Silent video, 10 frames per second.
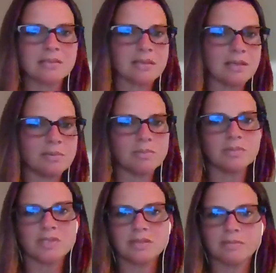
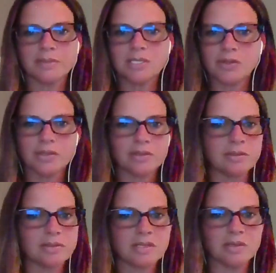LIMS,
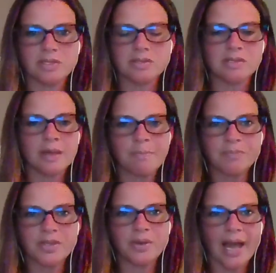materials,
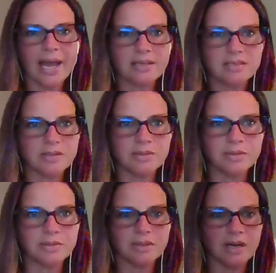you had
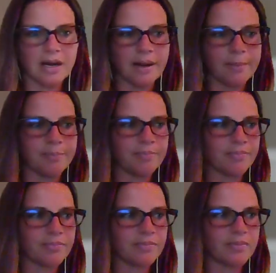to
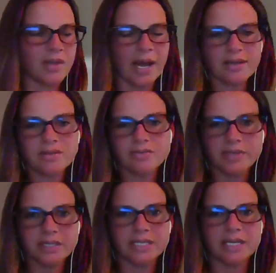
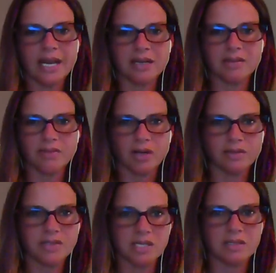really get
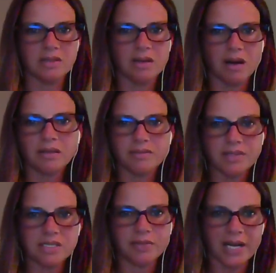involved in all of the
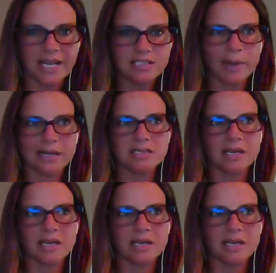different aspects,